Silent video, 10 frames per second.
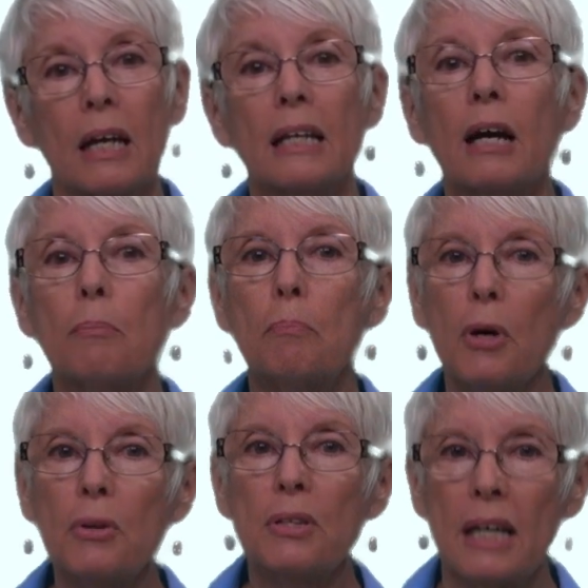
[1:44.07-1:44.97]
Now,
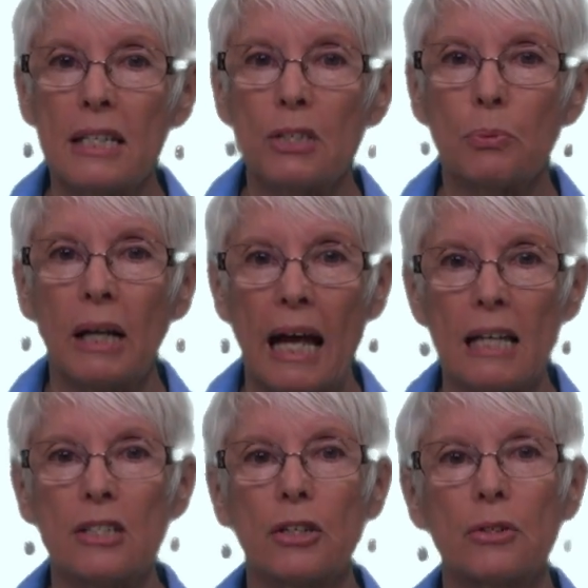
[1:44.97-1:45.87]
both tests will
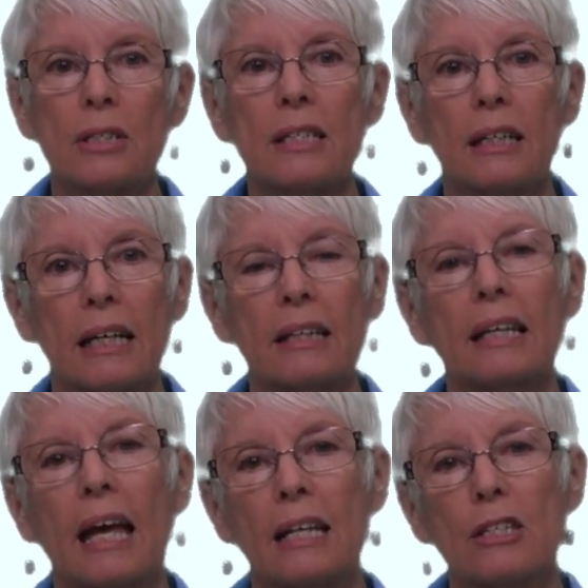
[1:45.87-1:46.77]
ask you to select
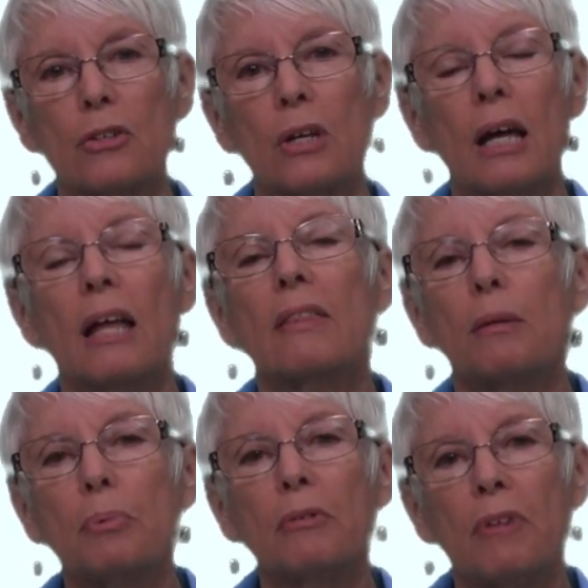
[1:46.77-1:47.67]
the answer
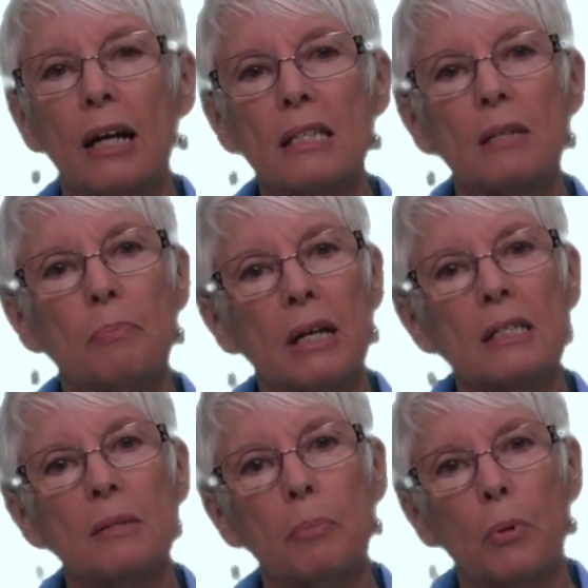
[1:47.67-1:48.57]
that provides the
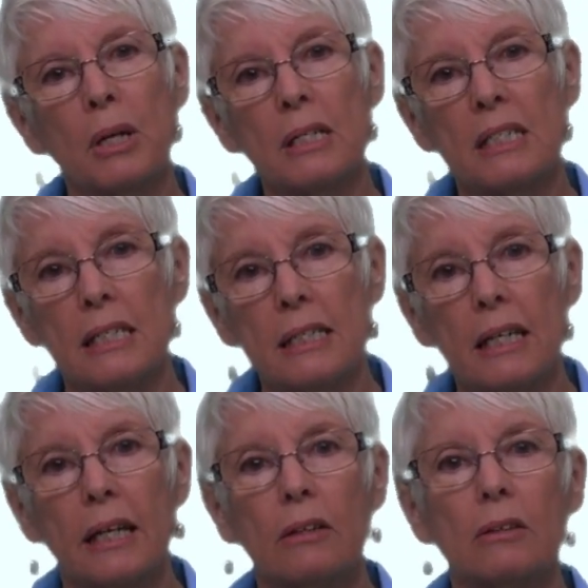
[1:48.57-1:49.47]
best supporting
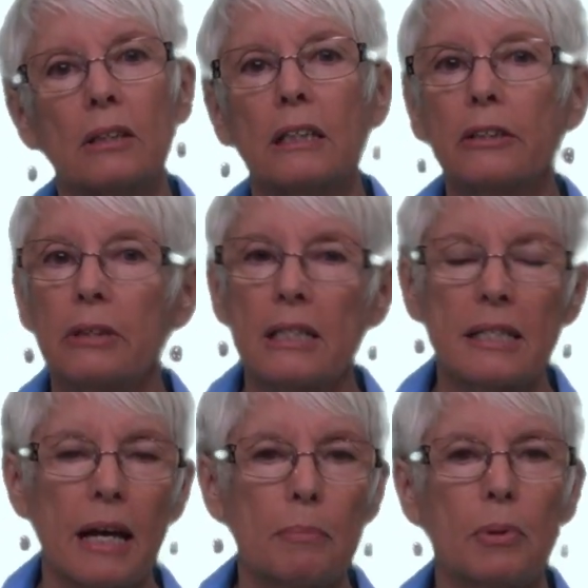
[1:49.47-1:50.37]
detail, clear
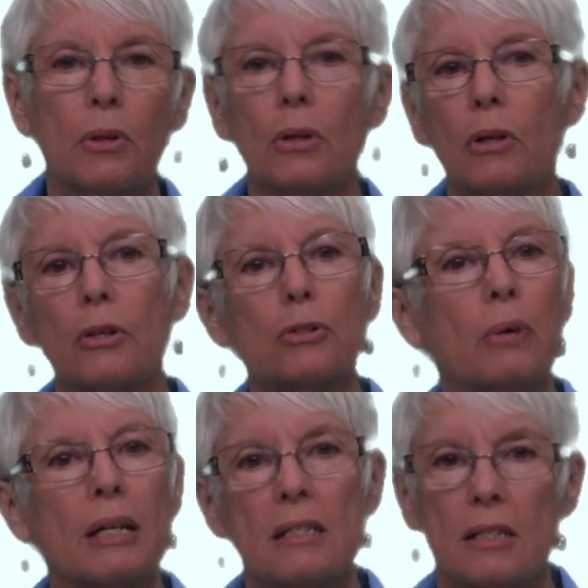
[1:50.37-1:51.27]
example, or
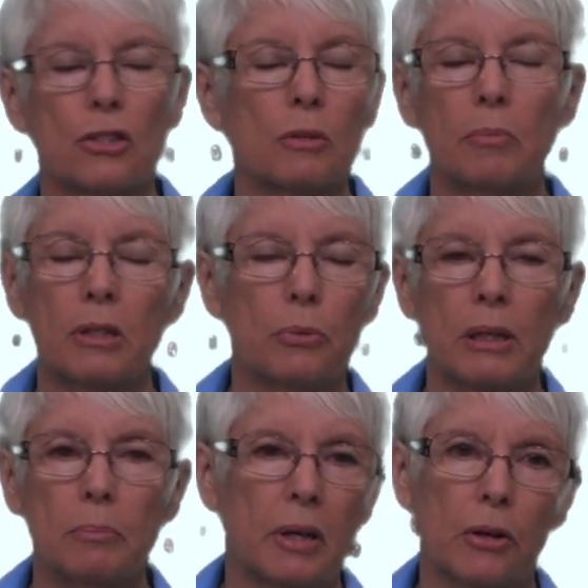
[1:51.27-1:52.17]
transition
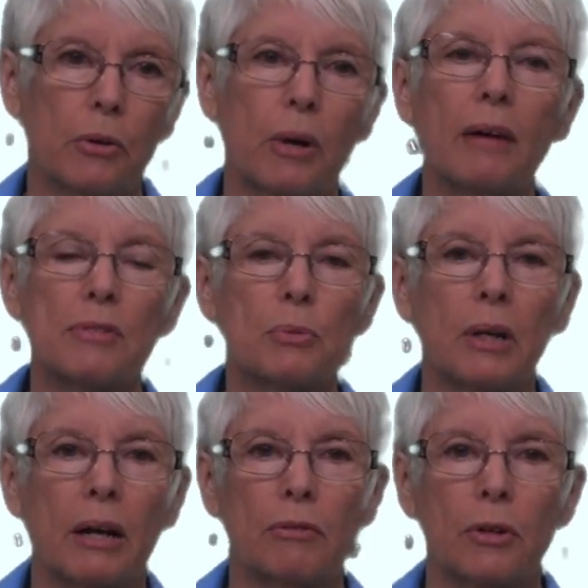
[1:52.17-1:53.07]
between paragraphs,
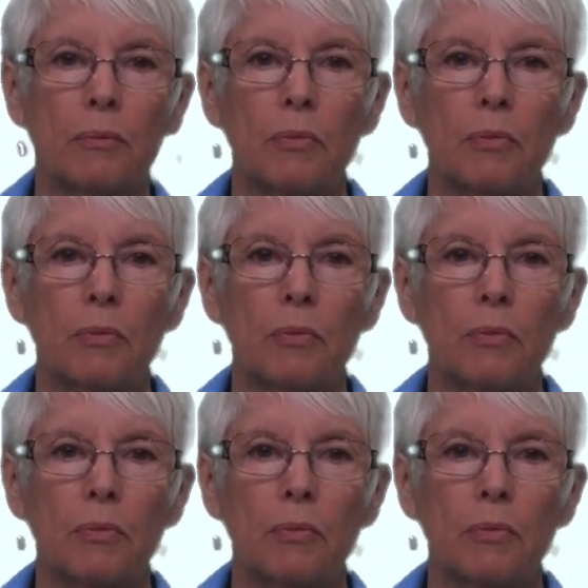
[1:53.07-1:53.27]
whatever.